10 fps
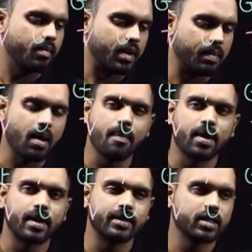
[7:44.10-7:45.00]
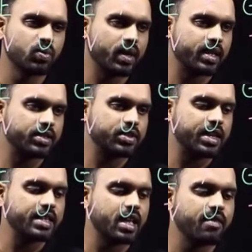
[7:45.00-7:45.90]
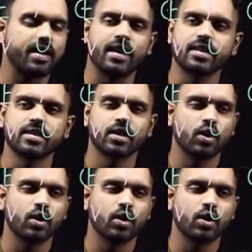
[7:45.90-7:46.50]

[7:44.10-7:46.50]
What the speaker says: remember it this way, that Sri Devi is